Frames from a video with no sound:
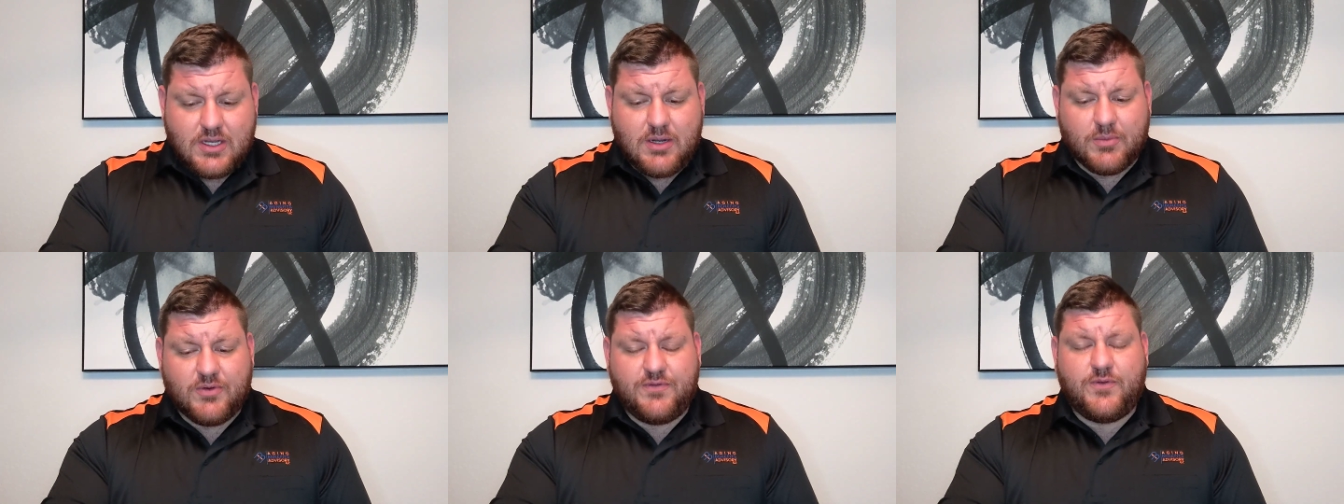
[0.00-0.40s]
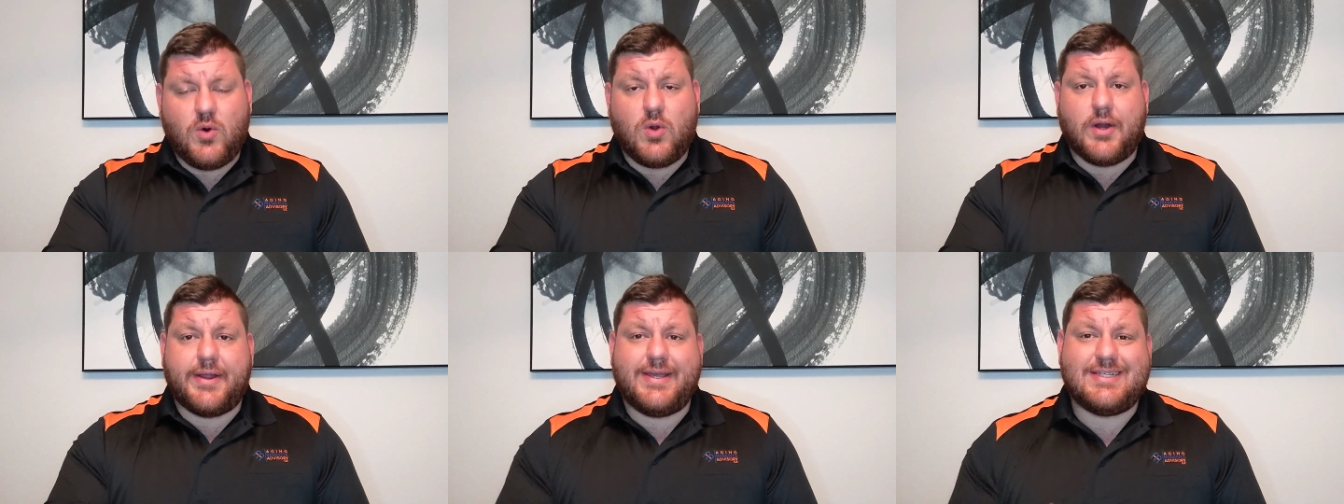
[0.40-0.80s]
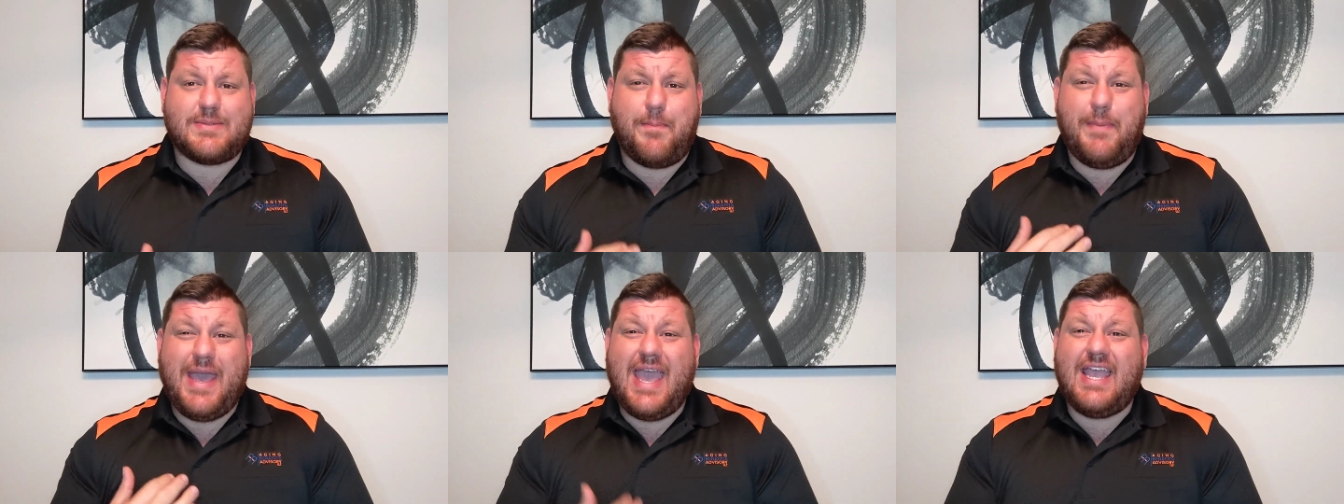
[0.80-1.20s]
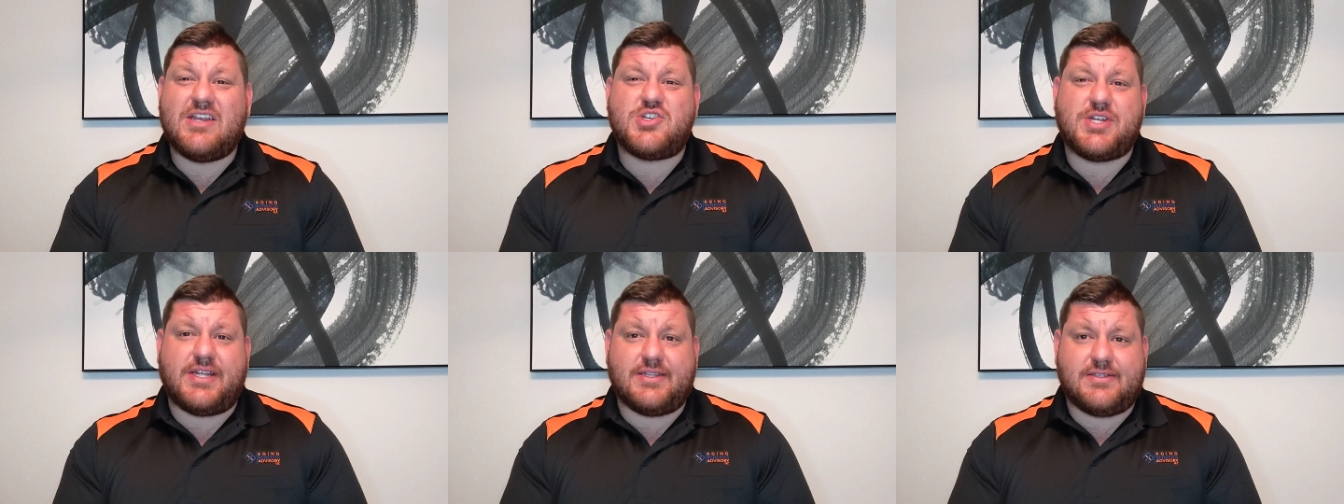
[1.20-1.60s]
Number 4 is
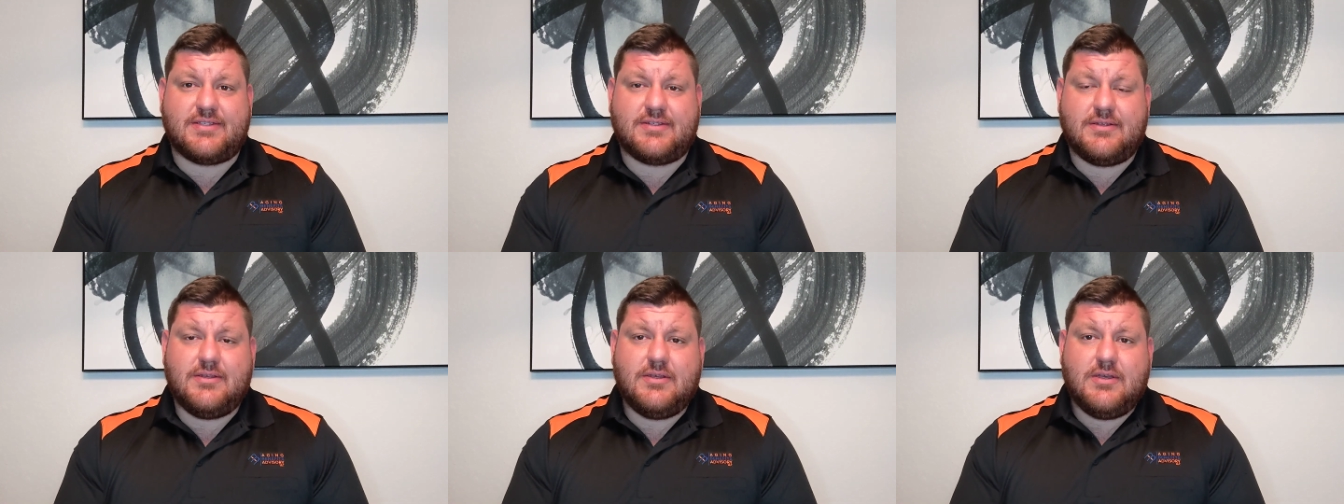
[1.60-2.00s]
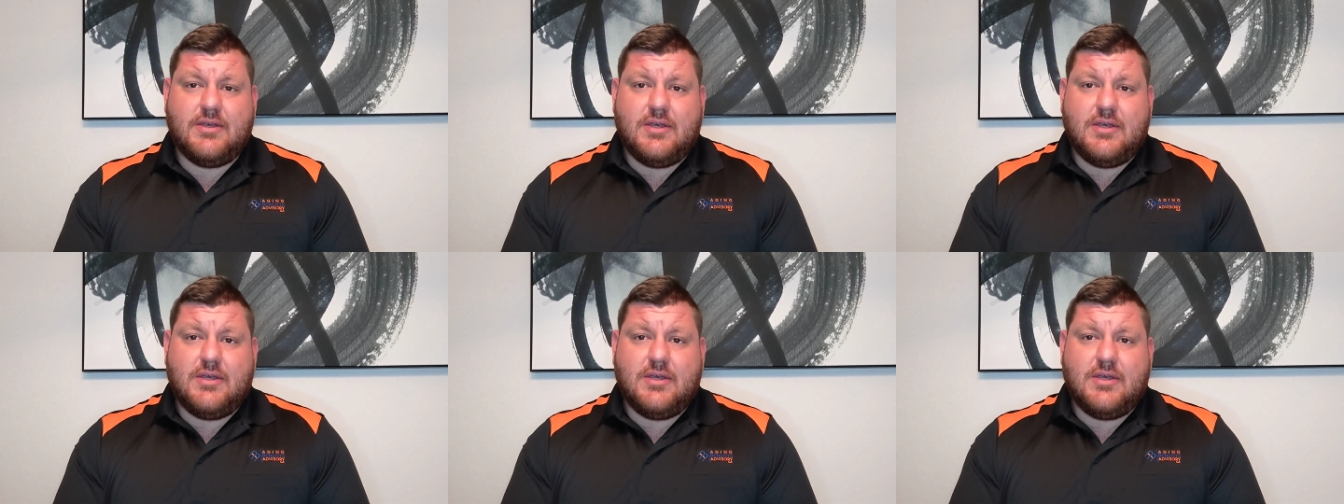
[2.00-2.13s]
patience.